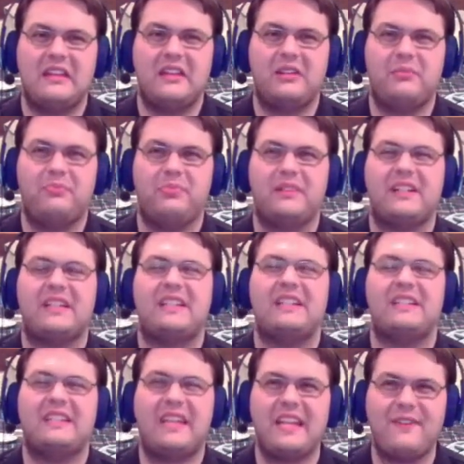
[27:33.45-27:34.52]

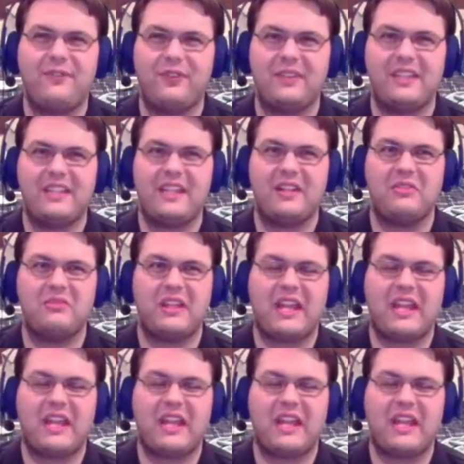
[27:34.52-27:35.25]
but thankfully they don't